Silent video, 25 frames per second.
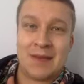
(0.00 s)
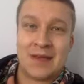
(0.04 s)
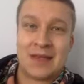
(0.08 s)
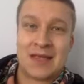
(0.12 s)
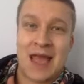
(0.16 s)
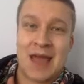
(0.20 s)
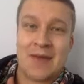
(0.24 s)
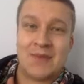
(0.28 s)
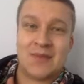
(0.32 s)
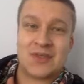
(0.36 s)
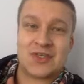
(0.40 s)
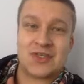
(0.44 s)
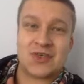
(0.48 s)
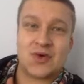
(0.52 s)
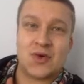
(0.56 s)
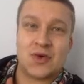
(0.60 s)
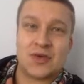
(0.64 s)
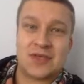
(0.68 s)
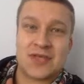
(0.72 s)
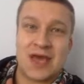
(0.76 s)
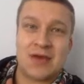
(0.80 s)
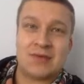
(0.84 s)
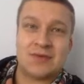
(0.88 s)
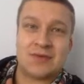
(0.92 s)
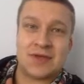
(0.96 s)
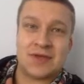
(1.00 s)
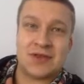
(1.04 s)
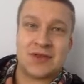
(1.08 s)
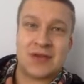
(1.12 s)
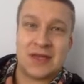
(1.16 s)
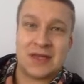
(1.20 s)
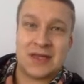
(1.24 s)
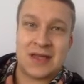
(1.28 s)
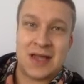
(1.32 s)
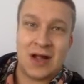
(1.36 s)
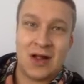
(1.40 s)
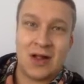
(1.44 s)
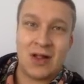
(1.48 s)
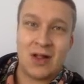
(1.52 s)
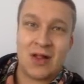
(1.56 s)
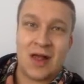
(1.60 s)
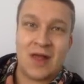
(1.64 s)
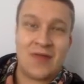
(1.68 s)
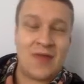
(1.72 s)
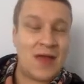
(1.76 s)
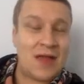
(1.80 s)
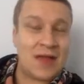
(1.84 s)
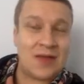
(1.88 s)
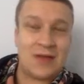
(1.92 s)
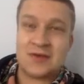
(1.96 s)
and kept the score down to
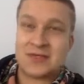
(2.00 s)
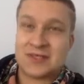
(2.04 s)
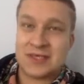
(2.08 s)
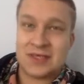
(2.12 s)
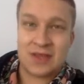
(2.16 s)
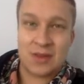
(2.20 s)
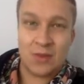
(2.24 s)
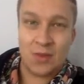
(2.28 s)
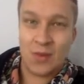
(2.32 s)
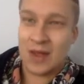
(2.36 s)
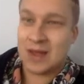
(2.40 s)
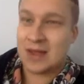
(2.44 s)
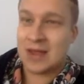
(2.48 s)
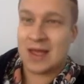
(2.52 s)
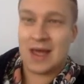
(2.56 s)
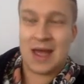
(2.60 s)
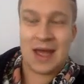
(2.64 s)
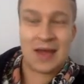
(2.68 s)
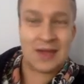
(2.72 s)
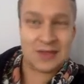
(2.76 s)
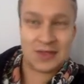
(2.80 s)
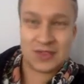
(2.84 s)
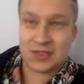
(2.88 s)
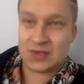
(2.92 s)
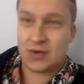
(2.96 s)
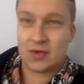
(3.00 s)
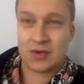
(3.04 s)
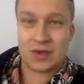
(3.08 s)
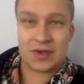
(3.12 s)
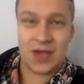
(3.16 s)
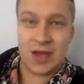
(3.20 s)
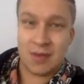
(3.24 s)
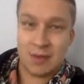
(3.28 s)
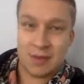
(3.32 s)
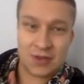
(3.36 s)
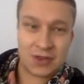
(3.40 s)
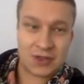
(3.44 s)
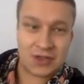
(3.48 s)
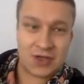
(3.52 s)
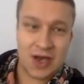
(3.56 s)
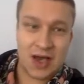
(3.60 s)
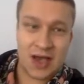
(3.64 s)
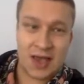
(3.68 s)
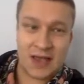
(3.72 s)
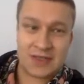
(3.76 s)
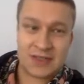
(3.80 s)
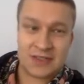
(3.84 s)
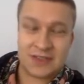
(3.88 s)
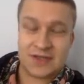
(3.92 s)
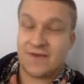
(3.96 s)
3-0, and then New Zealand went ahead and scored a couple of tries.